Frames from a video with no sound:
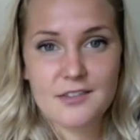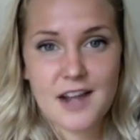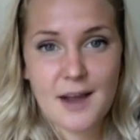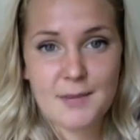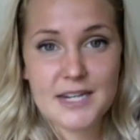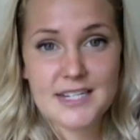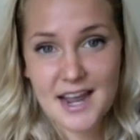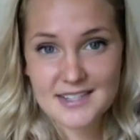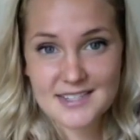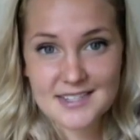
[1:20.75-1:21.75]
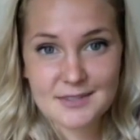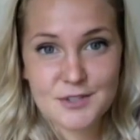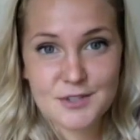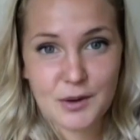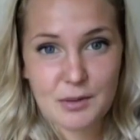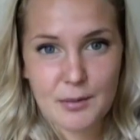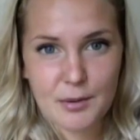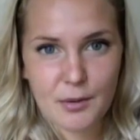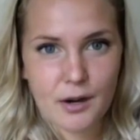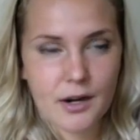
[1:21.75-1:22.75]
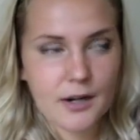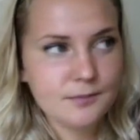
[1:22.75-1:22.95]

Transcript: time in a desk doing paperwork.